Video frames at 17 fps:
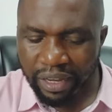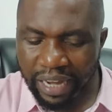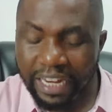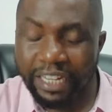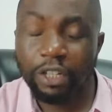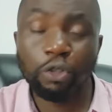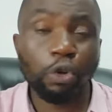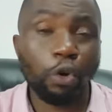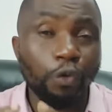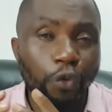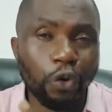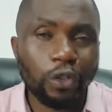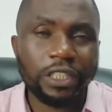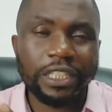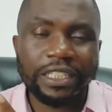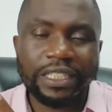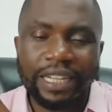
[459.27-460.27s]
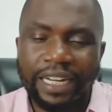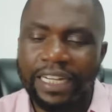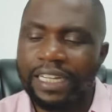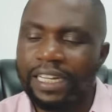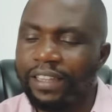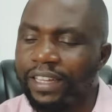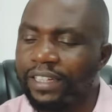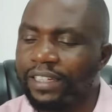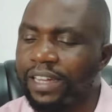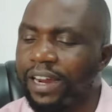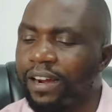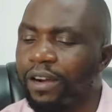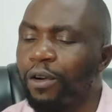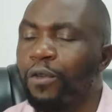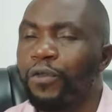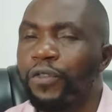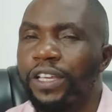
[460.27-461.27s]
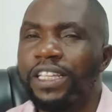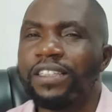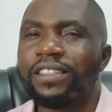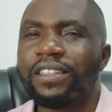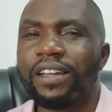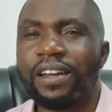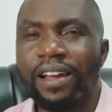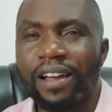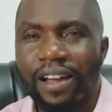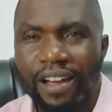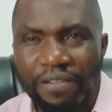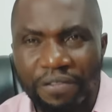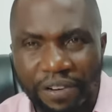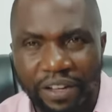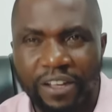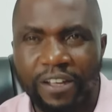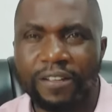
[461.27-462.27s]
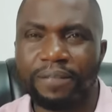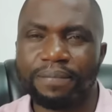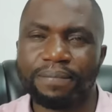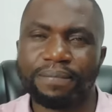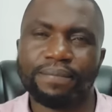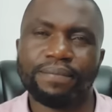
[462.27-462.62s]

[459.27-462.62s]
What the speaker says: And it's, of course, it's currently the turn of Eastern Africa.